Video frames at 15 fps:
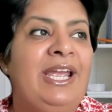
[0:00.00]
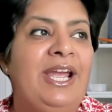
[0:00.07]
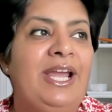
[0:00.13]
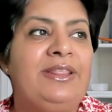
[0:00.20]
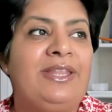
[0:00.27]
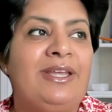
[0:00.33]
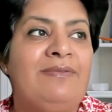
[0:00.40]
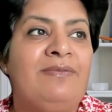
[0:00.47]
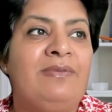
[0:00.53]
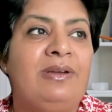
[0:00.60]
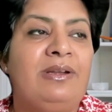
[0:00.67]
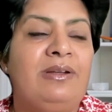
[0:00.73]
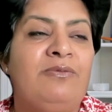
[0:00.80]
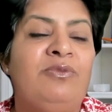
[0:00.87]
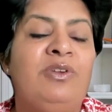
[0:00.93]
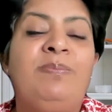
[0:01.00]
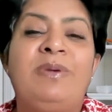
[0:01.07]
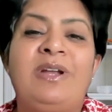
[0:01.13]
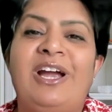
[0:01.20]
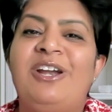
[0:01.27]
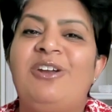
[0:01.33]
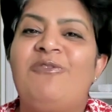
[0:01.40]
And then we
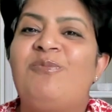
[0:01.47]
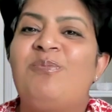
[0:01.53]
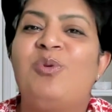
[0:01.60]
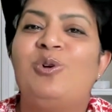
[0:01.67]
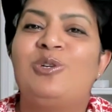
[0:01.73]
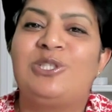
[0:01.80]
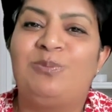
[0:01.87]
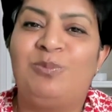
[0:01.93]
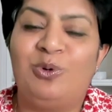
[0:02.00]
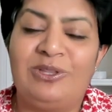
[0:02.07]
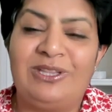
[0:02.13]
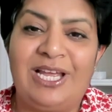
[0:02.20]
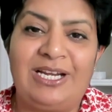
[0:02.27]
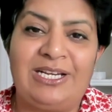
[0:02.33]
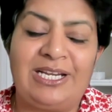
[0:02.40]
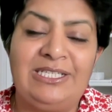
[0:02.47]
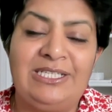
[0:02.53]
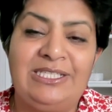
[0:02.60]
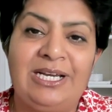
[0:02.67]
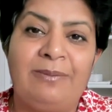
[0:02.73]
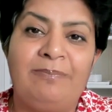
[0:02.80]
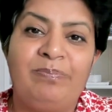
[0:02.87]
kind of postpone that
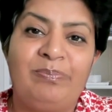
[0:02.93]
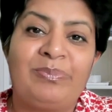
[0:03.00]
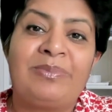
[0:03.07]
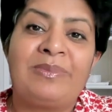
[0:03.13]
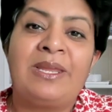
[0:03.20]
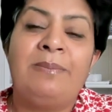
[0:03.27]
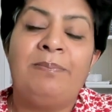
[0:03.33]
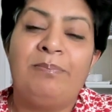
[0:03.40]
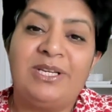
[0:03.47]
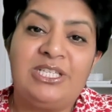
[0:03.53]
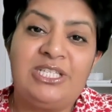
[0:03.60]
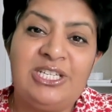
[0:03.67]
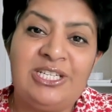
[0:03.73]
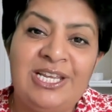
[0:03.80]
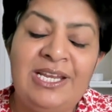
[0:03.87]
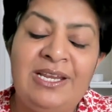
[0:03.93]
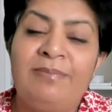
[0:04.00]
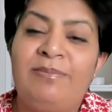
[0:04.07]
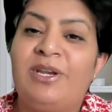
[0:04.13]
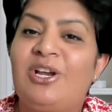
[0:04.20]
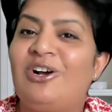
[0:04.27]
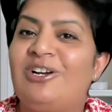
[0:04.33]
idea. But today,
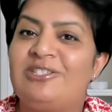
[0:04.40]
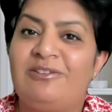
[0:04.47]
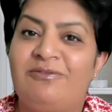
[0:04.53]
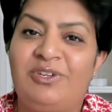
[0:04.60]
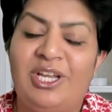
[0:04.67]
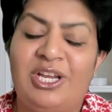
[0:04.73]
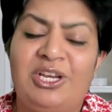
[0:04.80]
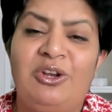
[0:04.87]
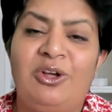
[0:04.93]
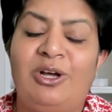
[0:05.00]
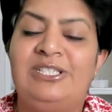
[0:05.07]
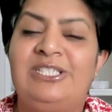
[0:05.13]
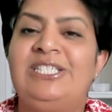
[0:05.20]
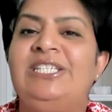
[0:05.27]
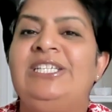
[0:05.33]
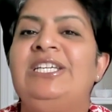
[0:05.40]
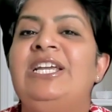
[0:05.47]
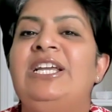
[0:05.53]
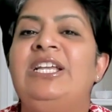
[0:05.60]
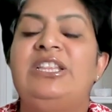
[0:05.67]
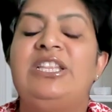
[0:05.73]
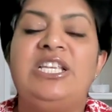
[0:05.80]
because of technology,
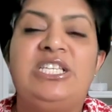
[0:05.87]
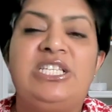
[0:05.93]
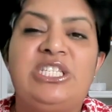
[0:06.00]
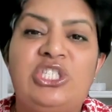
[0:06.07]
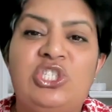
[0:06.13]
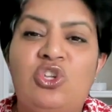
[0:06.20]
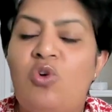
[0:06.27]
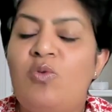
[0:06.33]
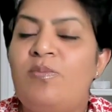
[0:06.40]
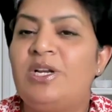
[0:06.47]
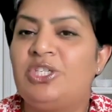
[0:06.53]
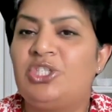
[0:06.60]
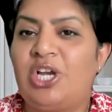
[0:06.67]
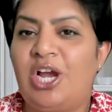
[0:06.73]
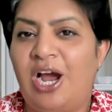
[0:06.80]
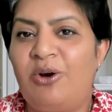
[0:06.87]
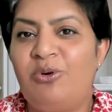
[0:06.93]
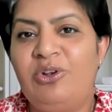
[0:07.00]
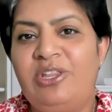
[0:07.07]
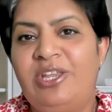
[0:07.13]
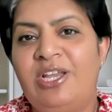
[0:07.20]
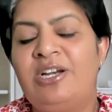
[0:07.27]
there's so much
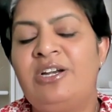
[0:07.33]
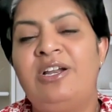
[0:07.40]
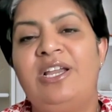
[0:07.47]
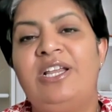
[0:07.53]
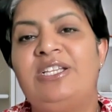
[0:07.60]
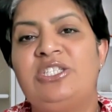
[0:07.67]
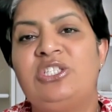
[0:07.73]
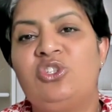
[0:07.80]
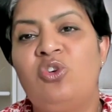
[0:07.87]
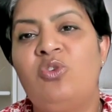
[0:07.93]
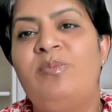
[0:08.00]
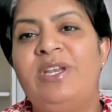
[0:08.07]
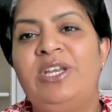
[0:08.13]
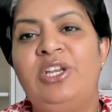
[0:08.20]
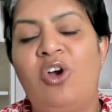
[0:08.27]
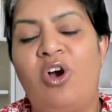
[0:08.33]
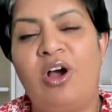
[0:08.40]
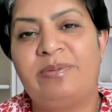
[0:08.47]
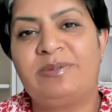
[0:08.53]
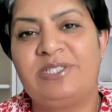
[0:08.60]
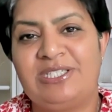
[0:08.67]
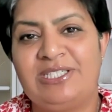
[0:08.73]
out there and so many
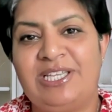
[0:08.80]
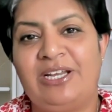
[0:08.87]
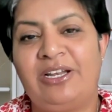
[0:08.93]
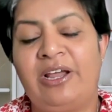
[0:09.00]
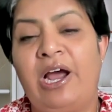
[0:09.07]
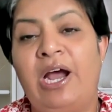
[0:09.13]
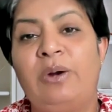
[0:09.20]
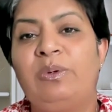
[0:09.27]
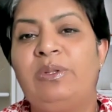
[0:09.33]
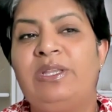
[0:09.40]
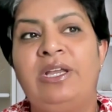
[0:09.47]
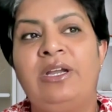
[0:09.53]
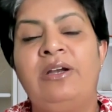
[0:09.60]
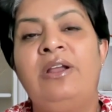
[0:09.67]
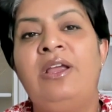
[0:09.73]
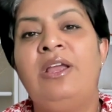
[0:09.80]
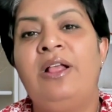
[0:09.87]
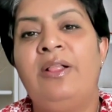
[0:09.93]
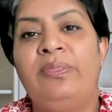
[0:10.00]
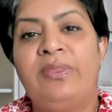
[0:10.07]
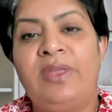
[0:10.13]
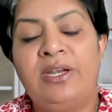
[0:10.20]
options that are out there
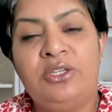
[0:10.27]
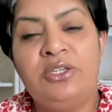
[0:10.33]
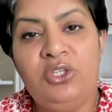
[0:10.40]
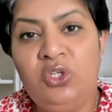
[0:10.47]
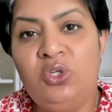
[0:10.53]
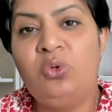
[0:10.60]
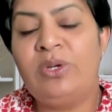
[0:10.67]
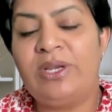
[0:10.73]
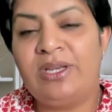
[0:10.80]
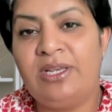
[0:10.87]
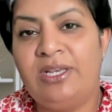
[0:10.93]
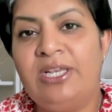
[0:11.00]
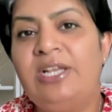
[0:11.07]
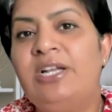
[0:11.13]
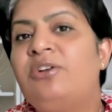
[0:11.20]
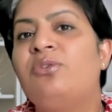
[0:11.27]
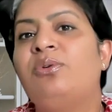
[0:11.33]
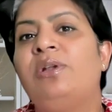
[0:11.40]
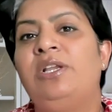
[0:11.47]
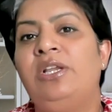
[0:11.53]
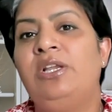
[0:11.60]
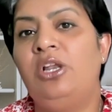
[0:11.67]
that you can
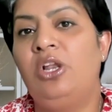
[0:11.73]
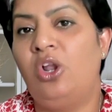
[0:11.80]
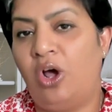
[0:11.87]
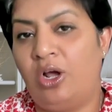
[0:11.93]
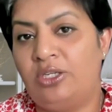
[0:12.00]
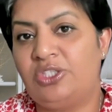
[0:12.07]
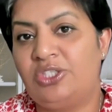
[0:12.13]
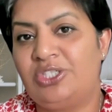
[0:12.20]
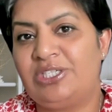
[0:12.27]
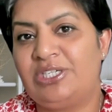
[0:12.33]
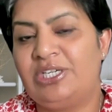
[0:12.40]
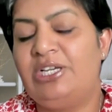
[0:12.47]
literally launch